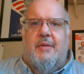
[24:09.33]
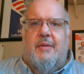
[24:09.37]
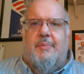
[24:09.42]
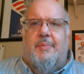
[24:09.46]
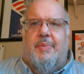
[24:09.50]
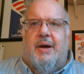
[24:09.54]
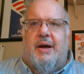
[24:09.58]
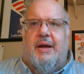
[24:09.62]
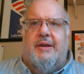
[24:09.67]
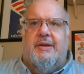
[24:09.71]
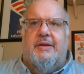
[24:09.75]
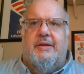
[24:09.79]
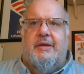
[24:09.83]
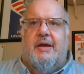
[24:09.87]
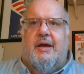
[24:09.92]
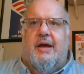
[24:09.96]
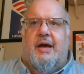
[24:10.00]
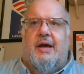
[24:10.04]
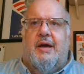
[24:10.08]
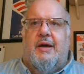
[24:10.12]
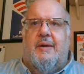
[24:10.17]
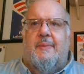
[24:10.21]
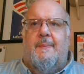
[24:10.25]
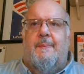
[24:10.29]
But
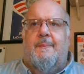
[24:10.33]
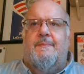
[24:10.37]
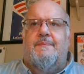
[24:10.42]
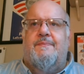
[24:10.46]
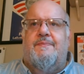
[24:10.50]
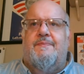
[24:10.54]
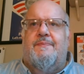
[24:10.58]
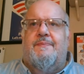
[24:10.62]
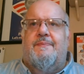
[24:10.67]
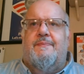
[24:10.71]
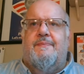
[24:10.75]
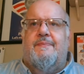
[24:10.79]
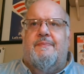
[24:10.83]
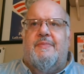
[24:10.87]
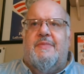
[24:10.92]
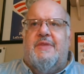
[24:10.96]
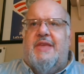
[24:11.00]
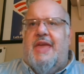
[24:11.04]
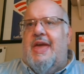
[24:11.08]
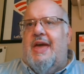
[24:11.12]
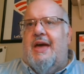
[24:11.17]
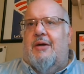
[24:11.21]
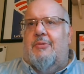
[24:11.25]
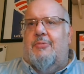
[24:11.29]
um,
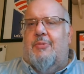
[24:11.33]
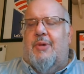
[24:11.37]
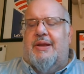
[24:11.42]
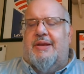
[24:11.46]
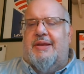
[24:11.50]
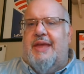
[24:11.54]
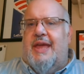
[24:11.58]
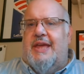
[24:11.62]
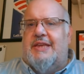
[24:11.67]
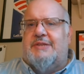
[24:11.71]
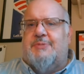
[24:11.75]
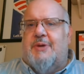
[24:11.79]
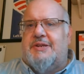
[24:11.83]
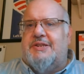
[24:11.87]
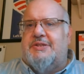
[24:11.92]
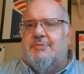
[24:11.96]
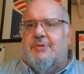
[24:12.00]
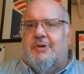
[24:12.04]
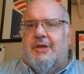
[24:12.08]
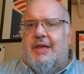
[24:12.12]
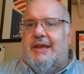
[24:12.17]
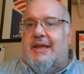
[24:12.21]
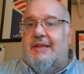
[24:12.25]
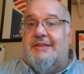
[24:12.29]
yeah, when gas prices
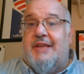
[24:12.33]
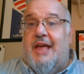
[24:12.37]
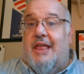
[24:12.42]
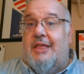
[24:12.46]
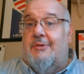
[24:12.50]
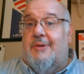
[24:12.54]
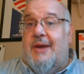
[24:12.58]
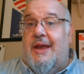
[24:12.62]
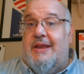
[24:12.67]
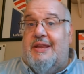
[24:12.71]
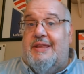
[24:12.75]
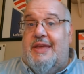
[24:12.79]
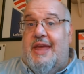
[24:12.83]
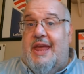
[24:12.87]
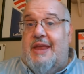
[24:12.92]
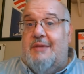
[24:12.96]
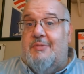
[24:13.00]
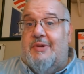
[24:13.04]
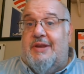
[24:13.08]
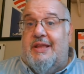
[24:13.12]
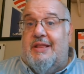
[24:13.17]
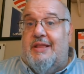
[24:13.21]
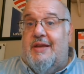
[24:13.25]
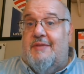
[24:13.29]
were like a dollar eighty eight
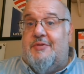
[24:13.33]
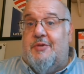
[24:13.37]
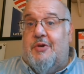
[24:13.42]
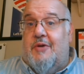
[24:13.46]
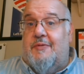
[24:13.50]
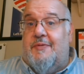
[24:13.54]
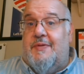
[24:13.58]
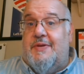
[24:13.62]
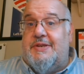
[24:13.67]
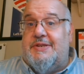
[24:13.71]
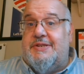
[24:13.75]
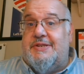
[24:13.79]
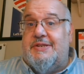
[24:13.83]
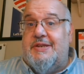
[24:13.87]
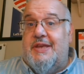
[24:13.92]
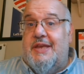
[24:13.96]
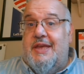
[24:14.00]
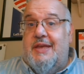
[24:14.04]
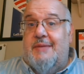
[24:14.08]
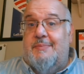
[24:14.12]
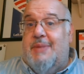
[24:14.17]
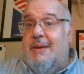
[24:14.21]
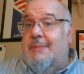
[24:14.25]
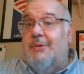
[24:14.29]
when he left office,
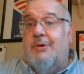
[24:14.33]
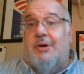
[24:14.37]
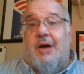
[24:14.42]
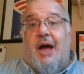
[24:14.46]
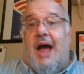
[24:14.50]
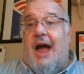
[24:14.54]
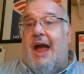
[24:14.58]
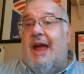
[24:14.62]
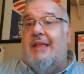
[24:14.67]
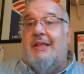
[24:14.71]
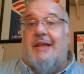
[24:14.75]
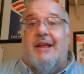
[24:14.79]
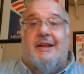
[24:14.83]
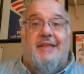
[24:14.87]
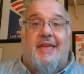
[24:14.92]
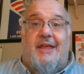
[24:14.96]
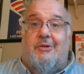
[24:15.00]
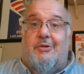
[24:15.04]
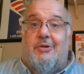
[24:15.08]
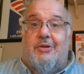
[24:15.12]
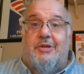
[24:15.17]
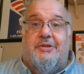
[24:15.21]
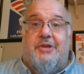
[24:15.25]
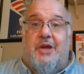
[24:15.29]
people are highlighting that
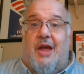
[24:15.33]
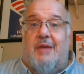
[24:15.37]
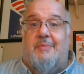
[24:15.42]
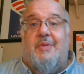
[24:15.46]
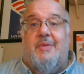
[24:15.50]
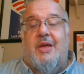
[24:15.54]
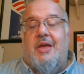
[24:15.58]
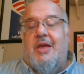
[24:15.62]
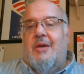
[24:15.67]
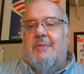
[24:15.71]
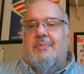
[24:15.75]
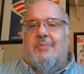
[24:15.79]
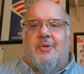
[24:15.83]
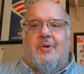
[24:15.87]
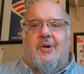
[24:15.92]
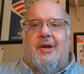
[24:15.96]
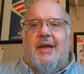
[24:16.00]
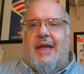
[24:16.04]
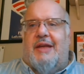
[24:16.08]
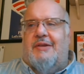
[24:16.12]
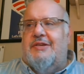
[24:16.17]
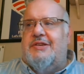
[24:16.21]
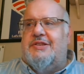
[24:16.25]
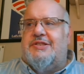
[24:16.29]
all the time. Boy,
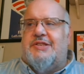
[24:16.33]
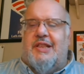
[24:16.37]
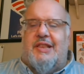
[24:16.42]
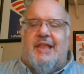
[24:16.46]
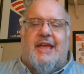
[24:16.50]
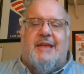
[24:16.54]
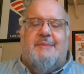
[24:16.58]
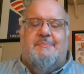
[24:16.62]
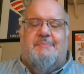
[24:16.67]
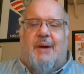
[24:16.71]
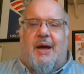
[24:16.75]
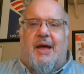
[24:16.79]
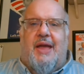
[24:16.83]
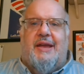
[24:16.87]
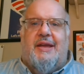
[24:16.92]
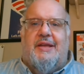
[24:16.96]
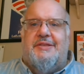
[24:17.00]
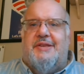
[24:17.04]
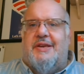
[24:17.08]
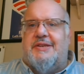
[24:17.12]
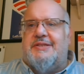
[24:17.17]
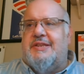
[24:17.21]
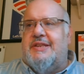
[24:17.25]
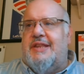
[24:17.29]
I used to like buying a
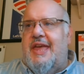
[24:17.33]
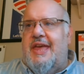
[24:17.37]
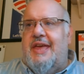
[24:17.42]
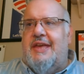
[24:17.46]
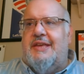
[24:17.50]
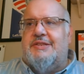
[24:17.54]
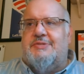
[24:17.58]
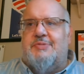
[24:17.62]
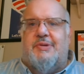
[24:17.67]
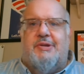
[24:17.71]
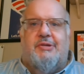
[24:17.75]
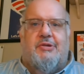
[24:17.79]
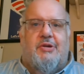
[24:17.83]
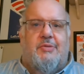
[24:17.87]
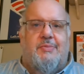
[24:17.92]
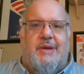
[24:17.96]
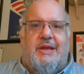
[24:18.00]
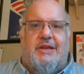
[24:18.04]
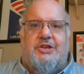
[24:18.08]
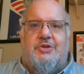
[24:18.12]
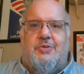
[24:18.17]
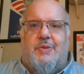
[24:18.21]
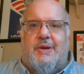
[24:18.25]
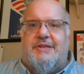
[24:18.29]
dozen eggs when there were
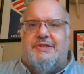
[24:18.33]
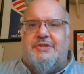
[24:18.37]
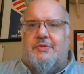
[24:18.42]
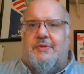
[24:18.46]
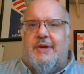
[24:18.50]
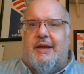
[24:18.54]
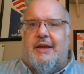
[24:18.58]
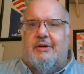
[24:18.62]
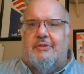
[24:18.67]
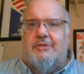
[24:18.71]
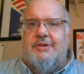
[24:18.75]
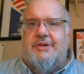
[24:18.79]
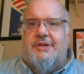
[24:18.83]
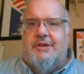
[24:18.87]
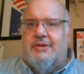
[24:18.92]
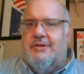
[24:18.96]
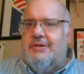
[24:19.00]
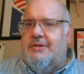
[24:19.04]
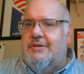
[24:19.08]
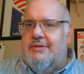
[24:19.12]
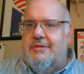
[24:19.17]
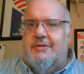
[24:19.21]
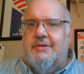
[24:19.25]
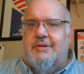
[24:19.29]
mean tweets around,
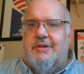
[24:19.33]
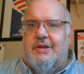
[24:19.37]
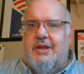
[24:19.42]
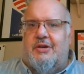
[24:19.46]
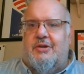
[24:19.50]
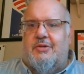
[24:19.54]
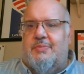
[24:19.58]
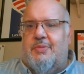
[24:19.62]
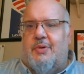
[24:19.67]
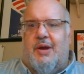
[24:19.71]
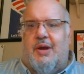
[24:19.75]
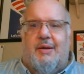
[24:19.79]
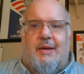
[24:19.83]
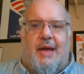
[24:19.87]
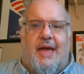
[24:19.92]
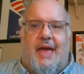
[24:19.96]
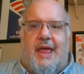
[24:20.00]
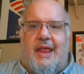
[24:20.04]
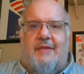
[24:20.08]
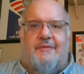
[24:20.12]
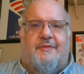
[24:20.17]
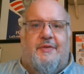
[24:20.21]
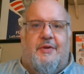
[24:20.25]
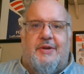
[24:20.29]
and you know, boy, I
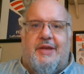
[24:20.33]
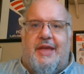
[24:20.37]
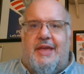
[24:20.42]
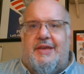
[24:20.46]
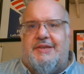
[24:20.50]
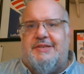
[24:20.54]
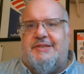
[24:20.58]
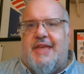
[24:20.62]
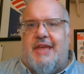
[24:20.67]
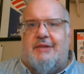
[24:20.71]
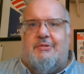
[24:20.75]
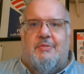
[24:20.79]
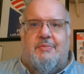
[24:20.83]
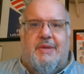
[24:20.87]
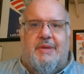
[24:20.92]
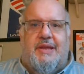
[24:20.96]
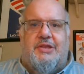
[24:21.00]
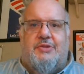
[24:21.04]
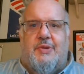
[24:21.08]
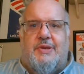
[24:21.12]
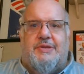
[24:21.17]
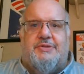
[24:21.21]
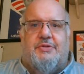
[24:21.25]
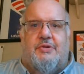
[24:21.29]
had a full gas tank when mean
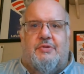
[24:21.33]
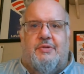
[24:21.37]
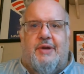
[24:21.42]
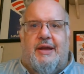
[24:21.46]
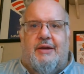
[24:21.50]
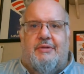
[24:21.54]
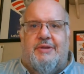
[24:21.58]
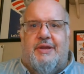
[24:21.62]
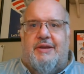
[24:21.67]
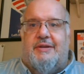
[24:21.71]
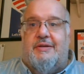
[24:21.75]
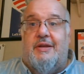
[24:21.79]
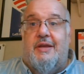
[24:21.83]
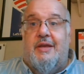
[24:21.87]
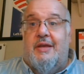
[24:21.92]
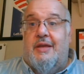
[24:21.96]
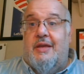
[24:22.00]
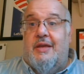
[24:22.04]
tweets were around, and